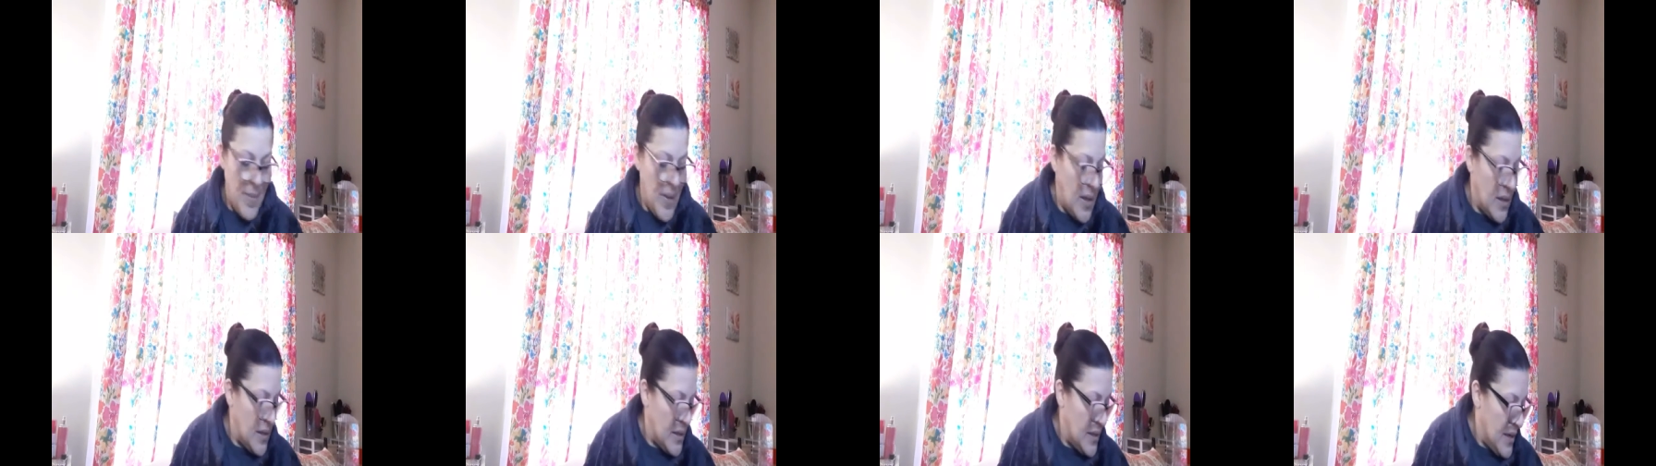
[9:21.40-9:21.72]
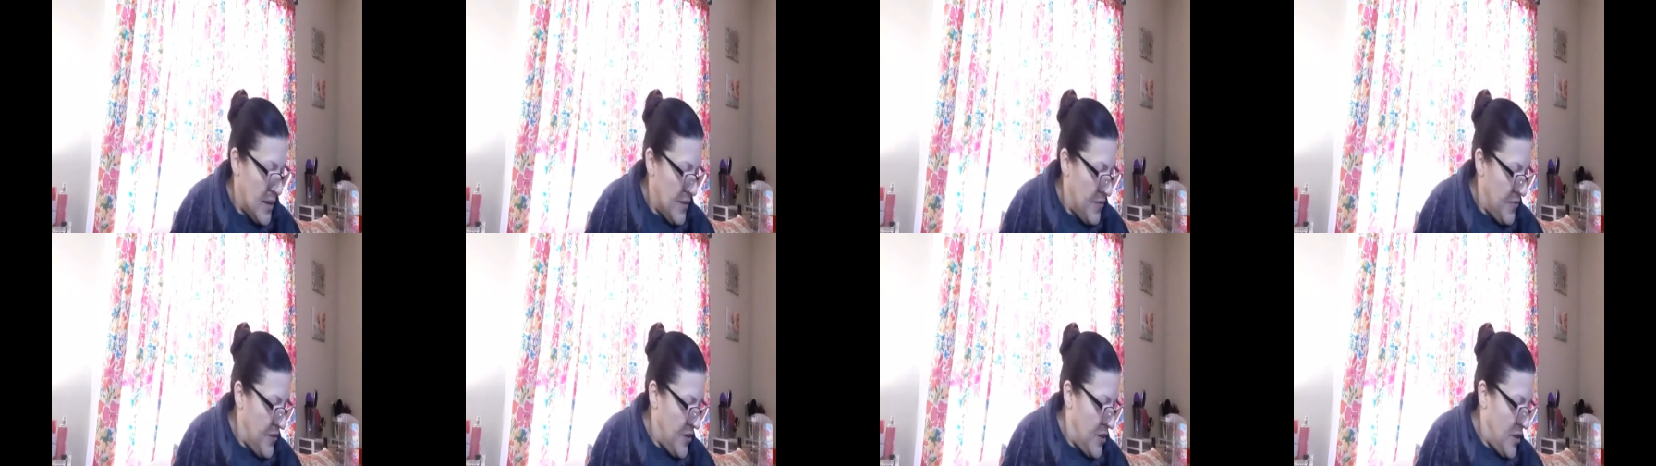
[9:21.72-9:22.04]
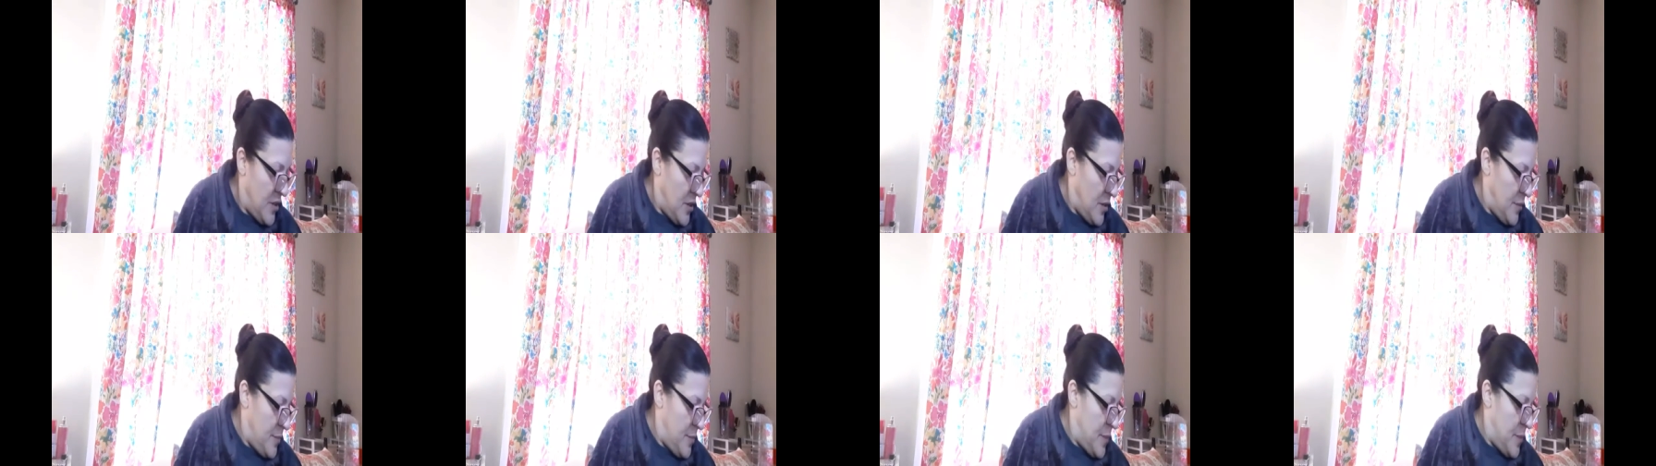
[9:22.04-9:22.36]
I'll
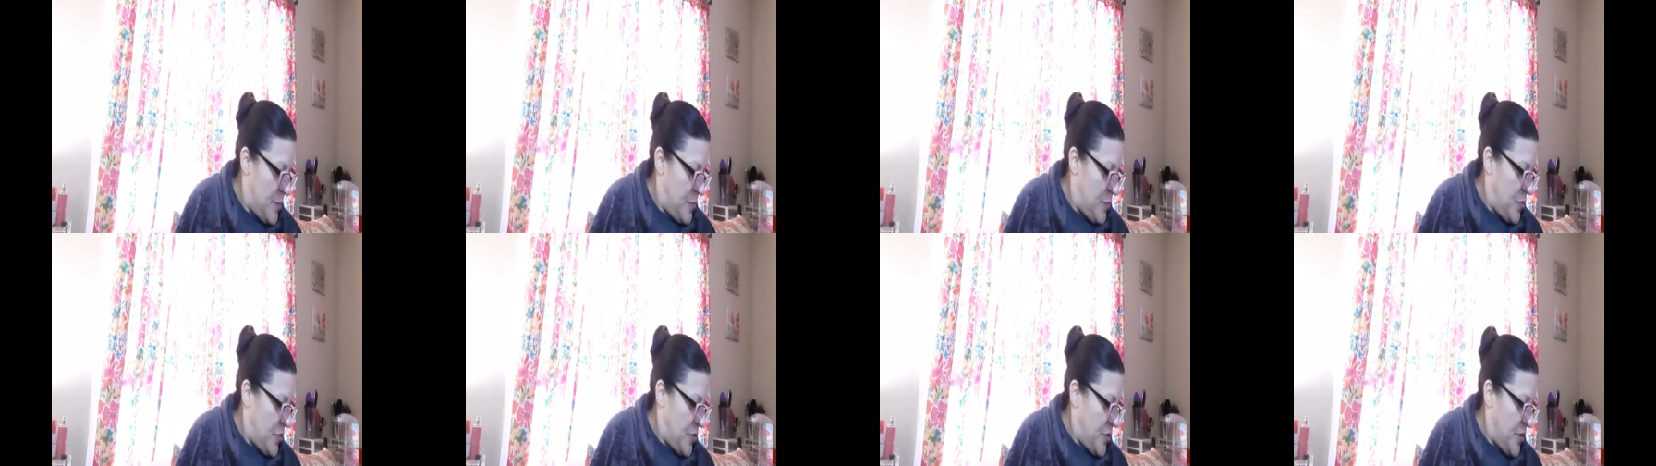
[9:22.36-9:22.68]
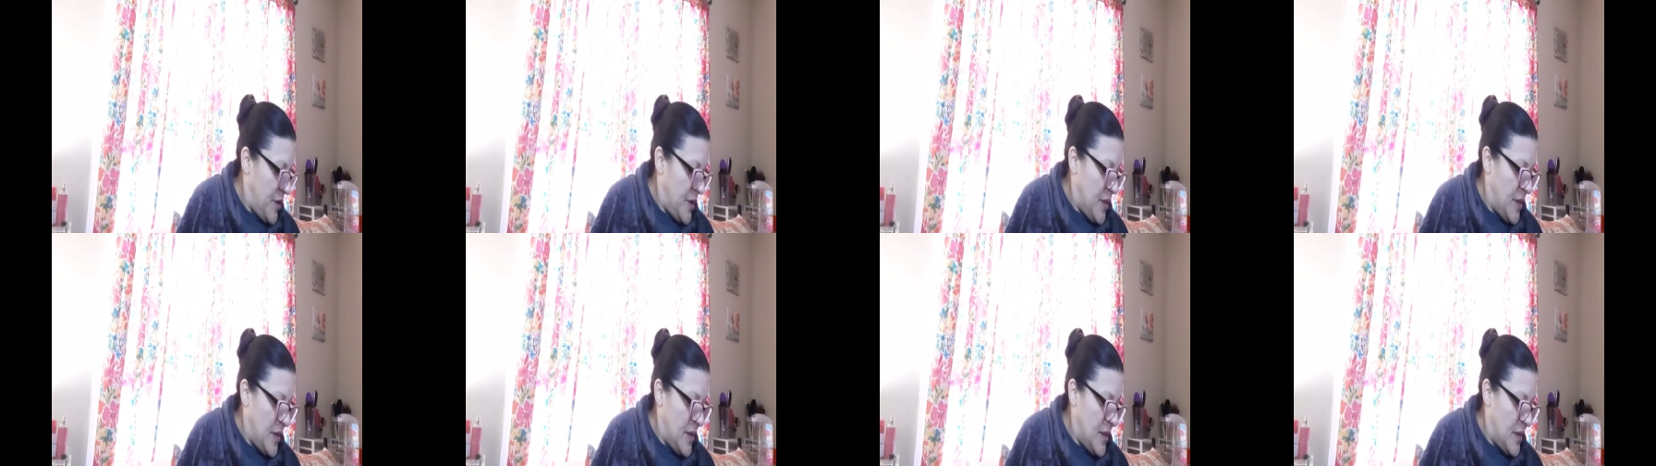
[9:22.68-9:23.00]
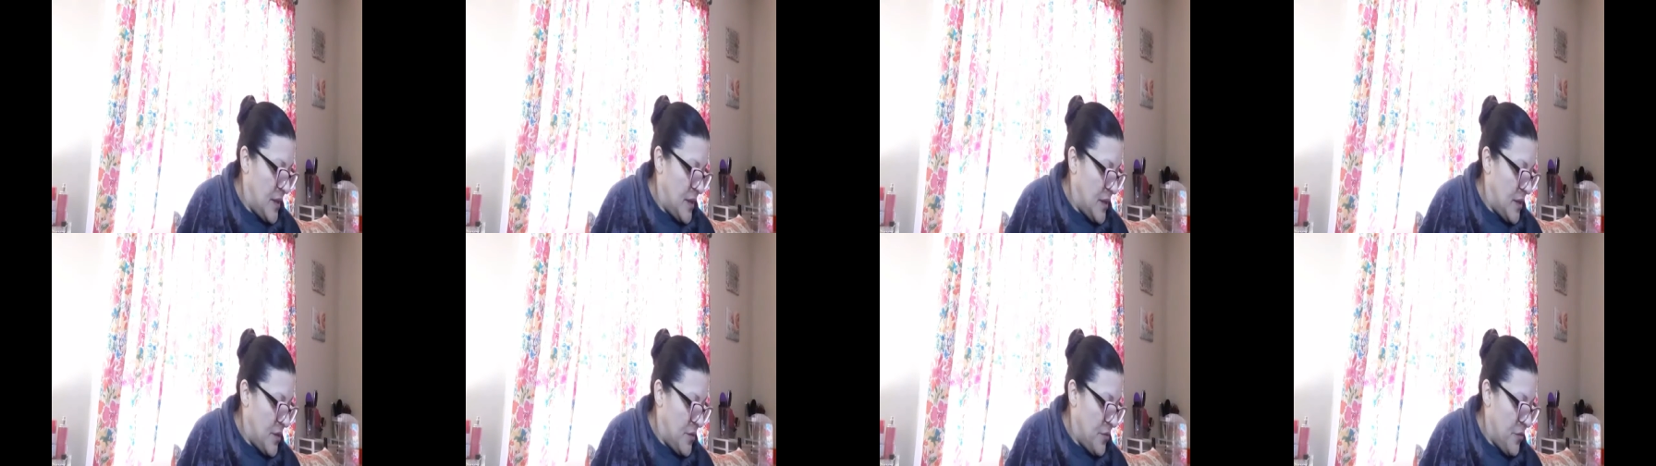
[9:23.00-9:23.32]
definitely be putting
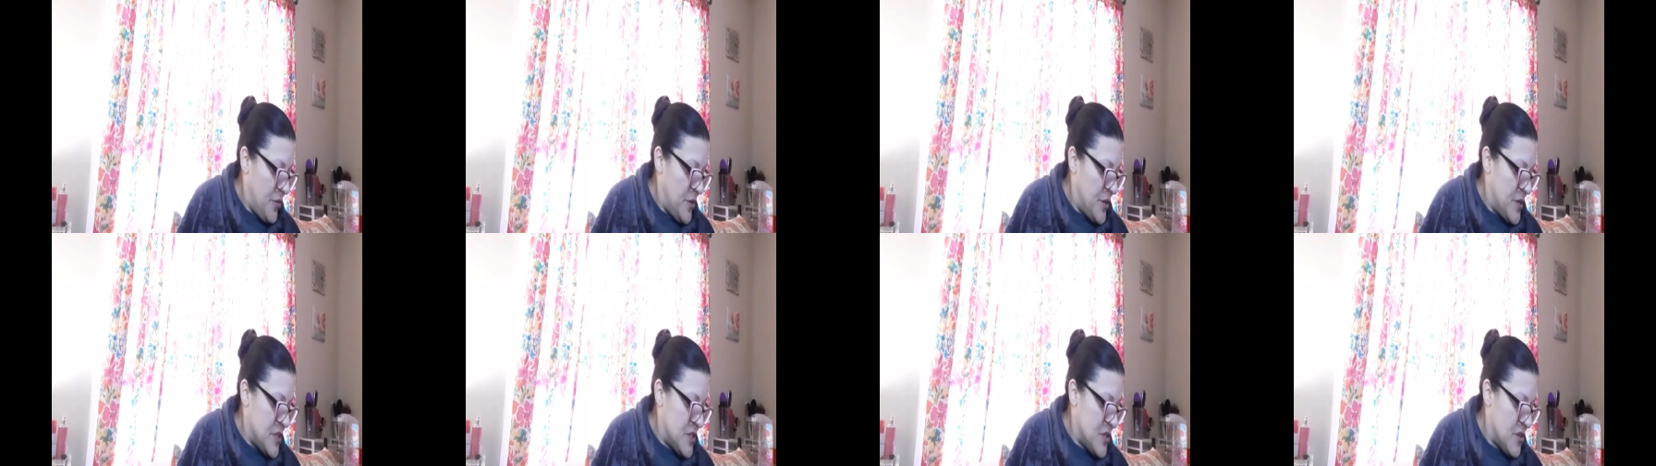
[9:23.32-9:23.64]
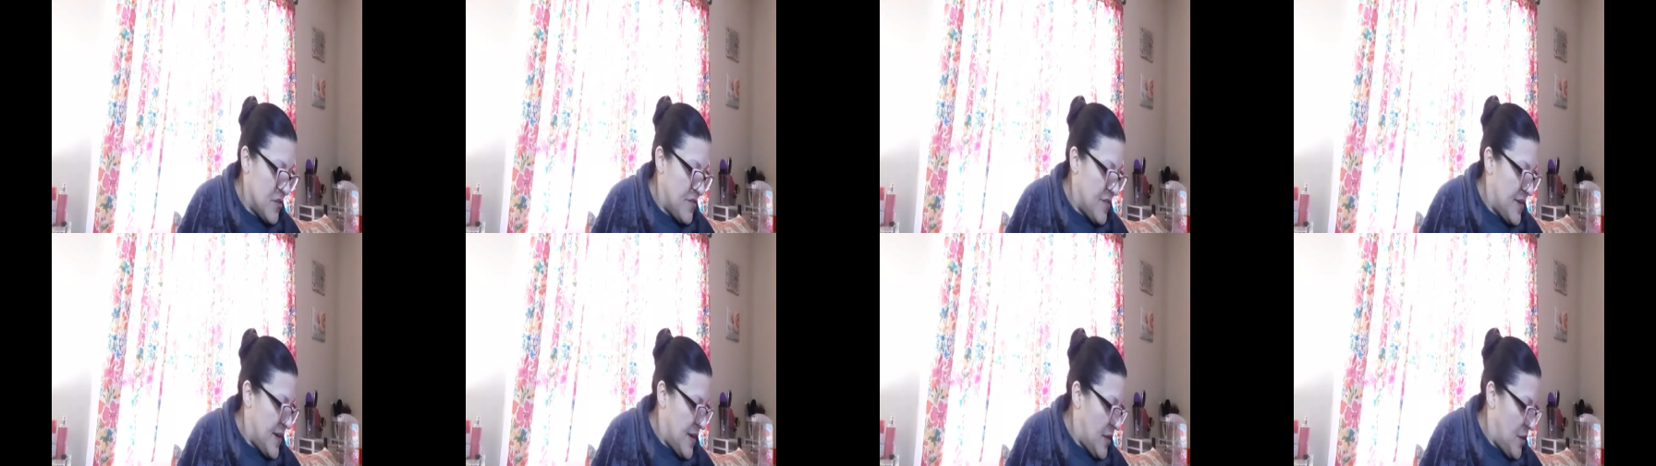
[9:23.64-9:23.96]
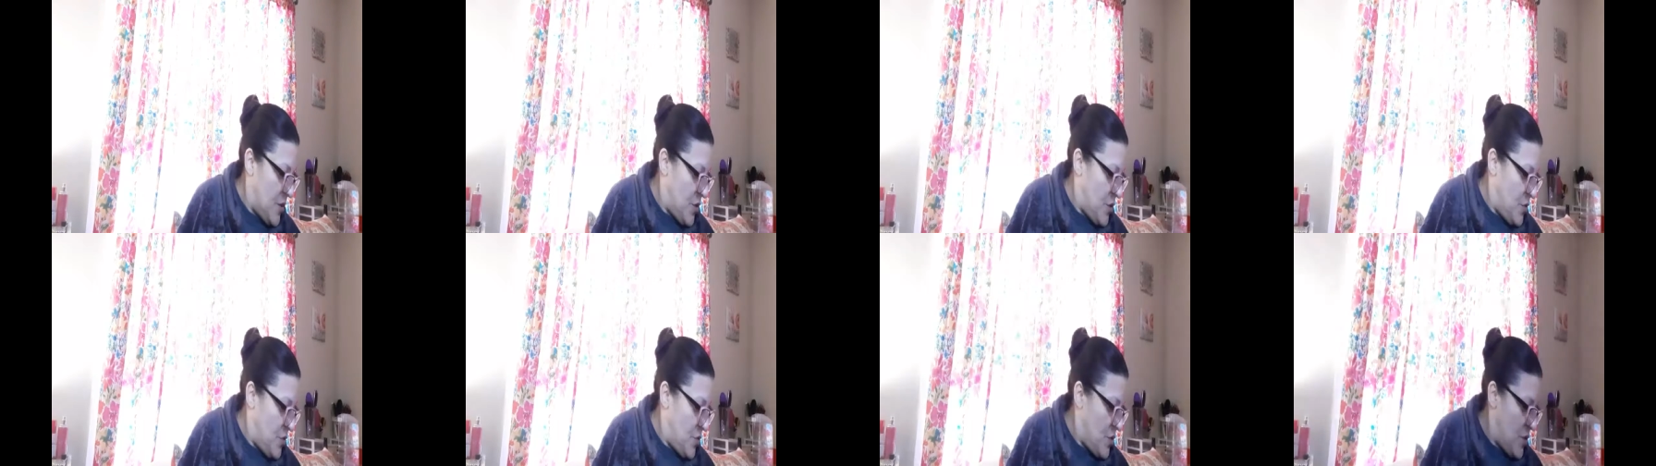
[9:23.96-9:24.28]
in the retail
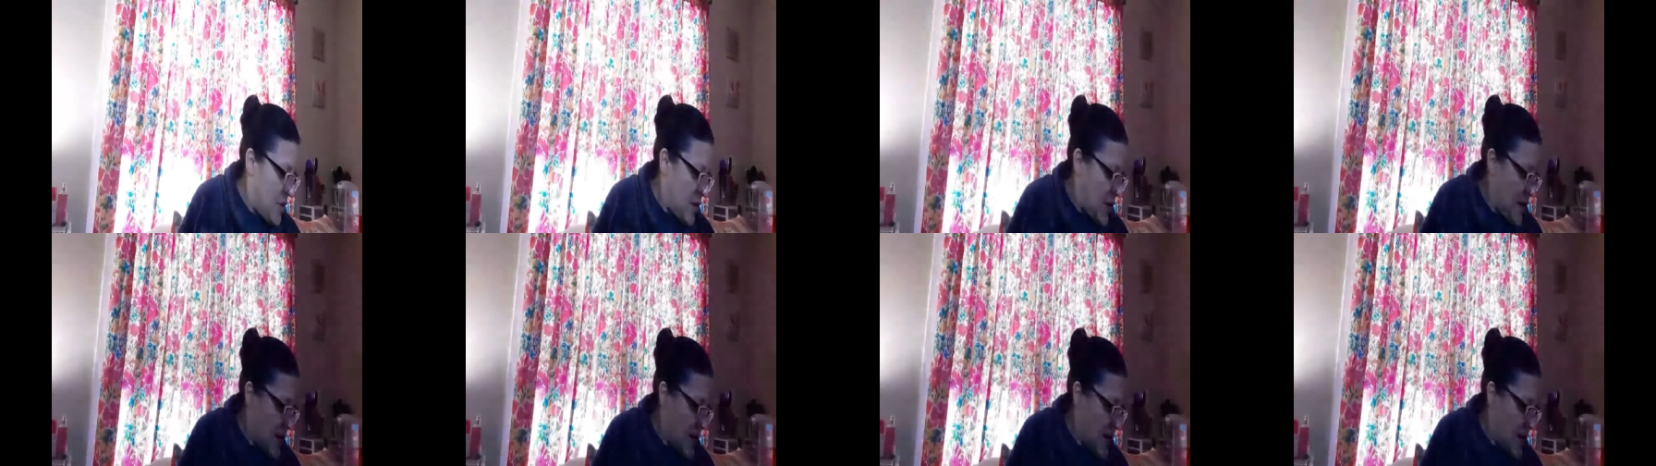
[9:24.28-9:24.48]
value